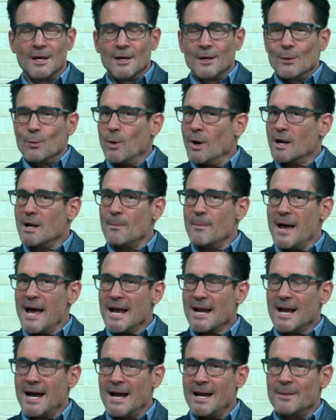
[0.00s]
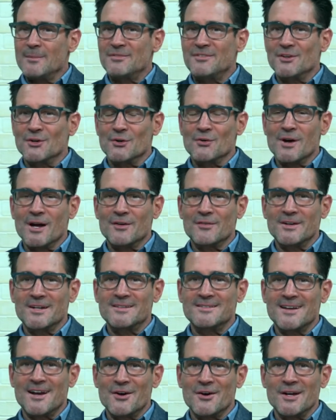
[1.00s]
Welcome back. I am still Gregory
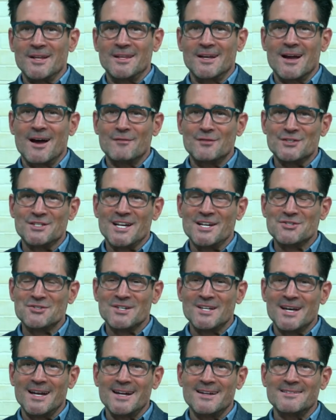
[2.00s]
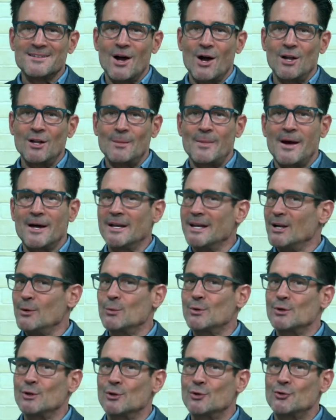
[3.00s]
Zarian. The conversation today is all about
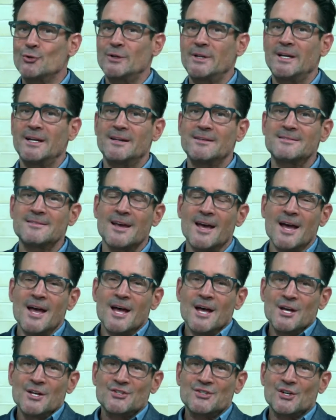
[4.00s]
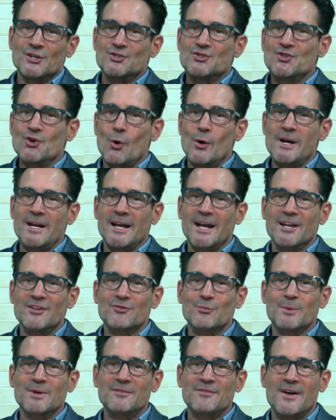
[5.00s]
inguinal hernias. So joining us
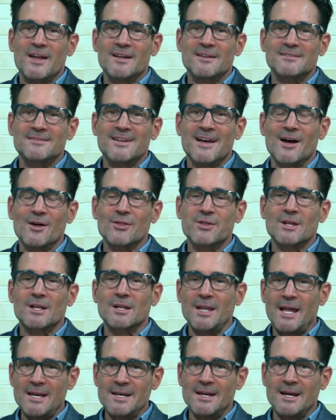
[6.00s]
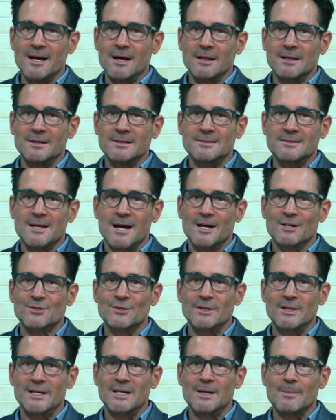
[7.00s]
from Adventist Health Glendale is Dr.
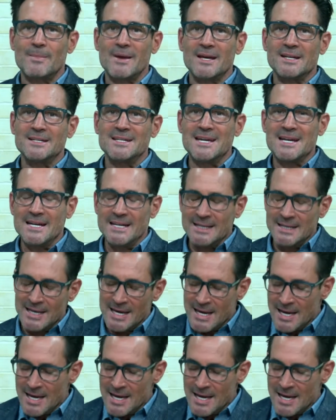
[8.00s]
Nina Behdin.